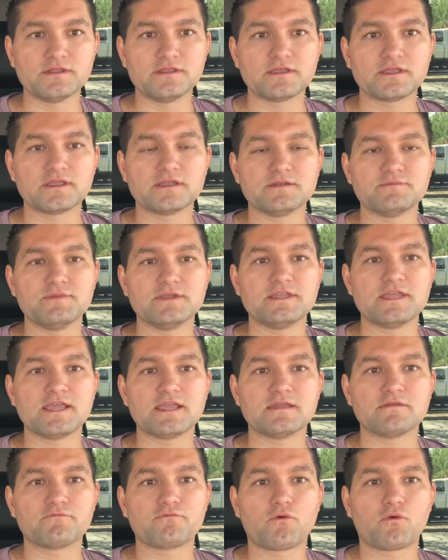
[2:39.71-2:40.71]
that can be
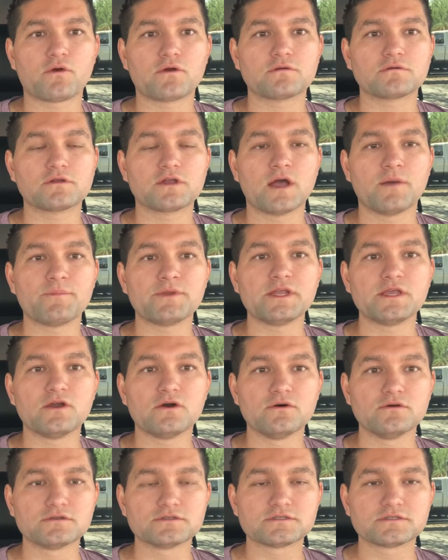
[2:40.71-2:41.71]
taken for company
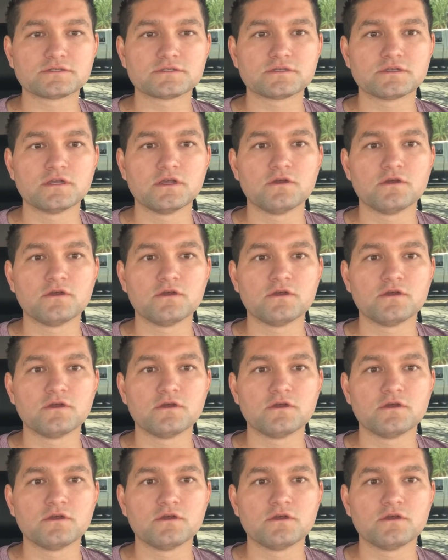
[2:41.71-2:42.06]
goals,